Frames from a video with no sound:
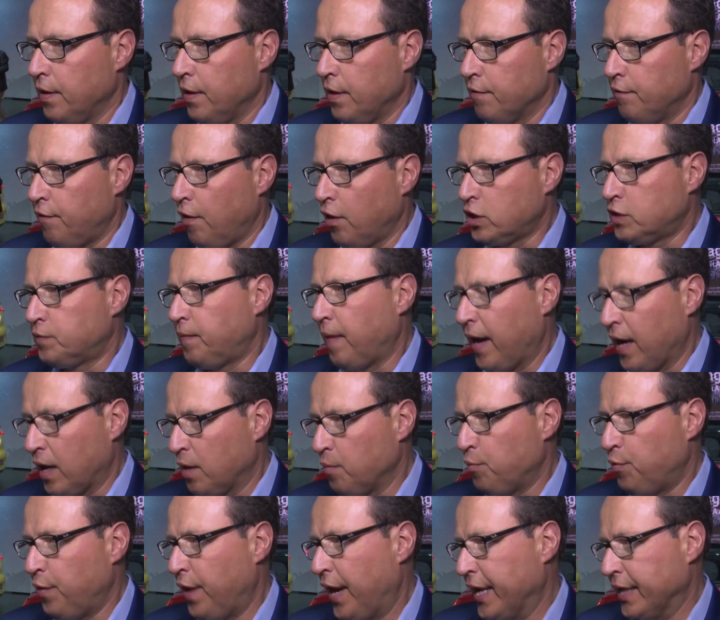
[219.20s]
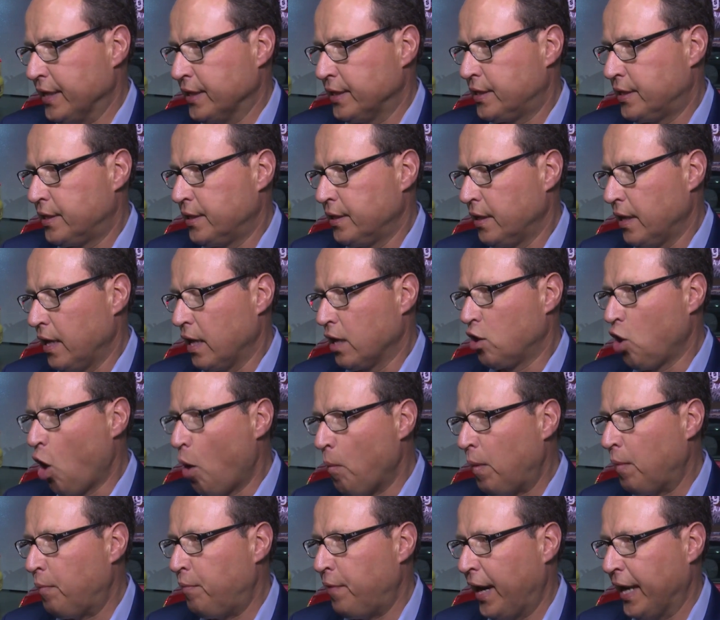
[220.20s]
The Volkswagen brand, a
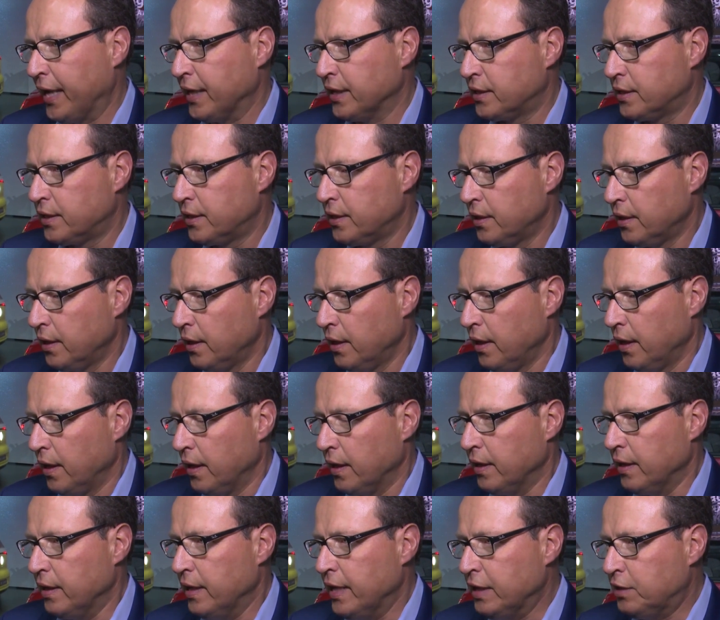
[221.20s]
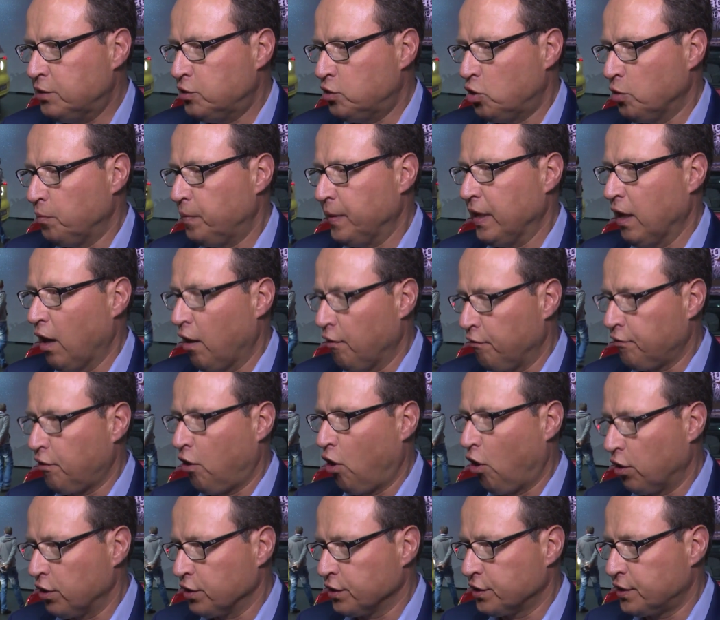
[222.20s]
global brand, needs to be, of
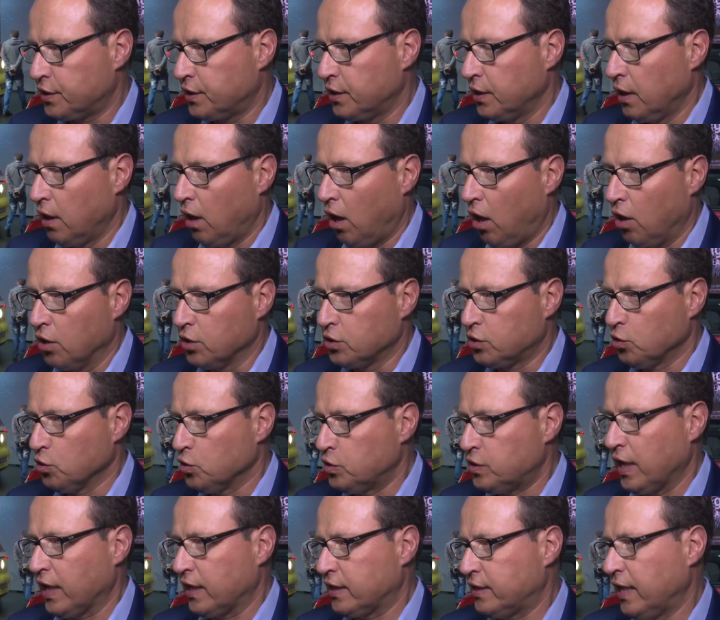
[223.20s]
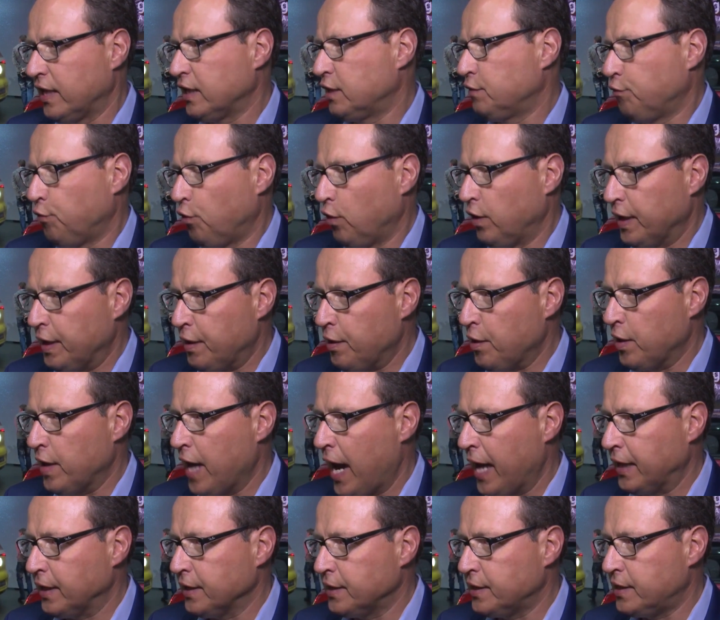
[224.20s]
course, also successful in the
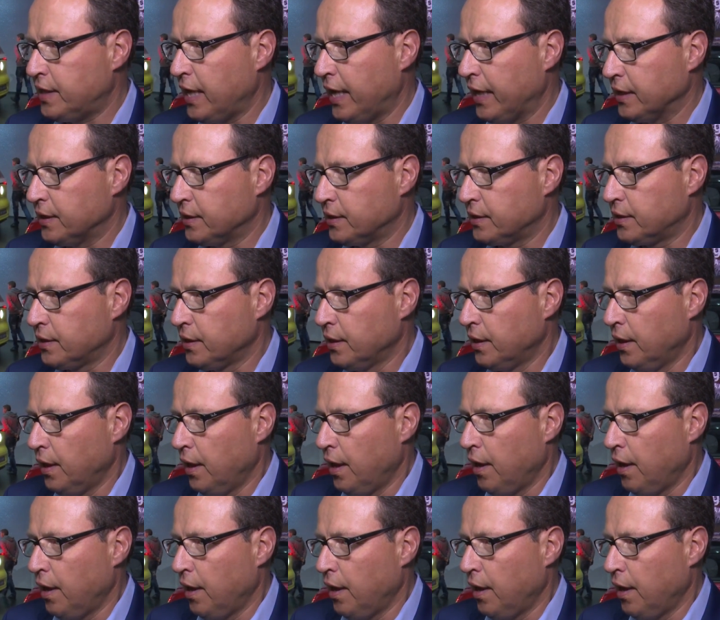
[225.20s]
United States.